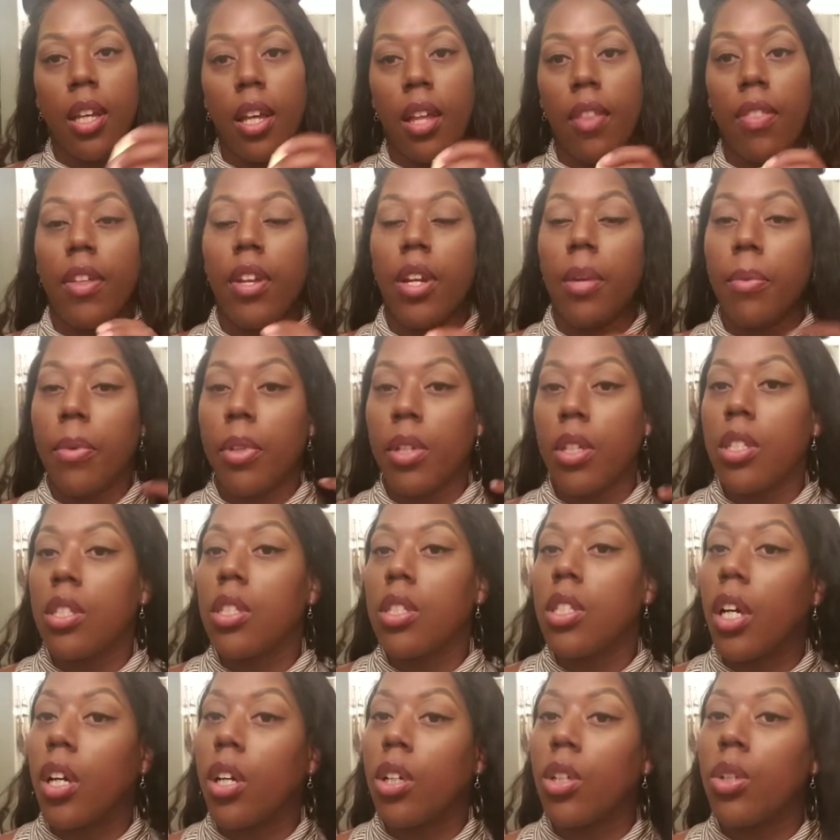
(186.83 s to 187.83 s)
and then I'm going
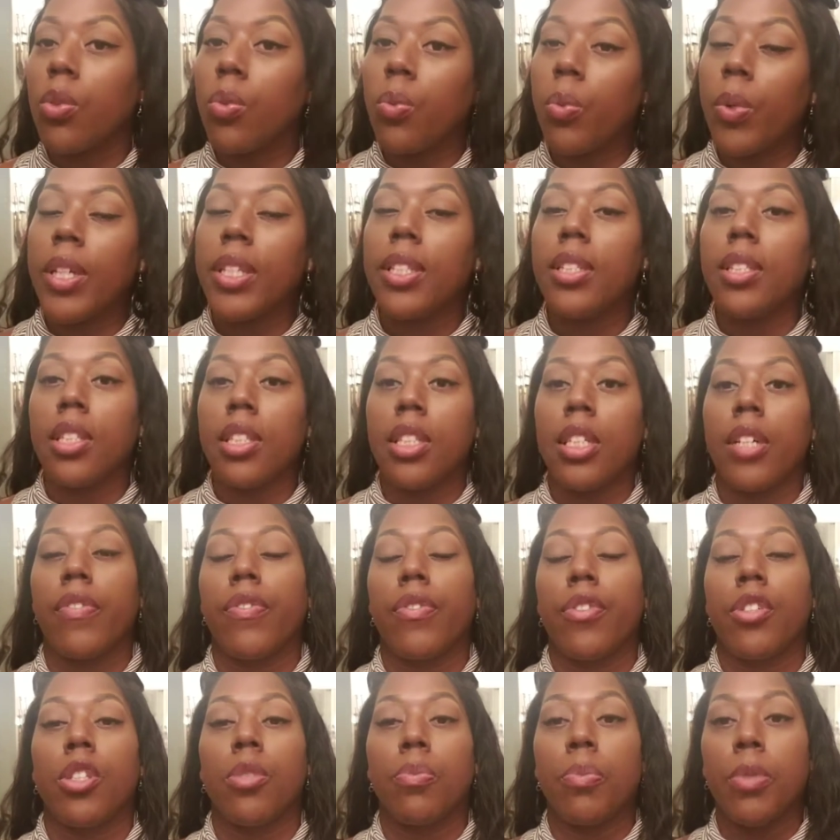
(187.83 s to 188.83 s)
to tell you what's the
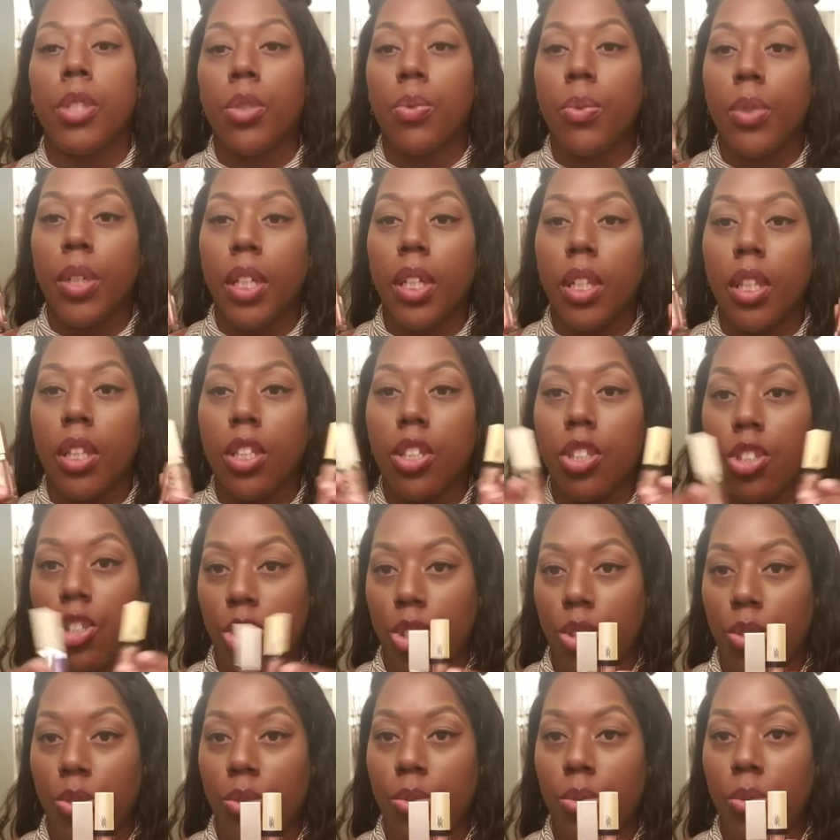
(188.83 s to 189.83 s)
difference between the
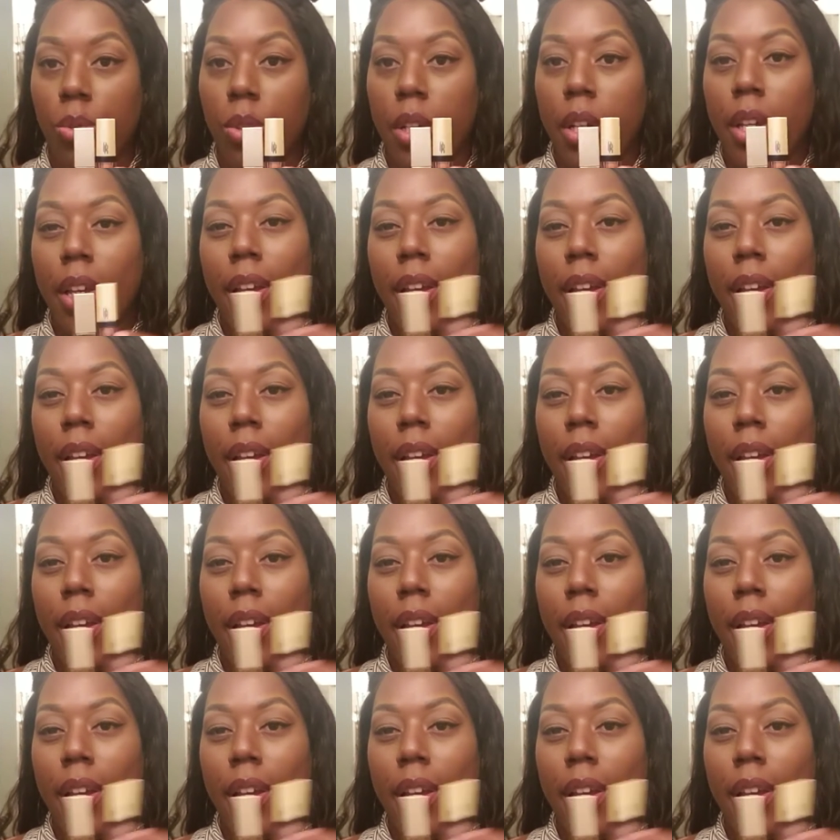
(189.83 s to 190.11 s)
two.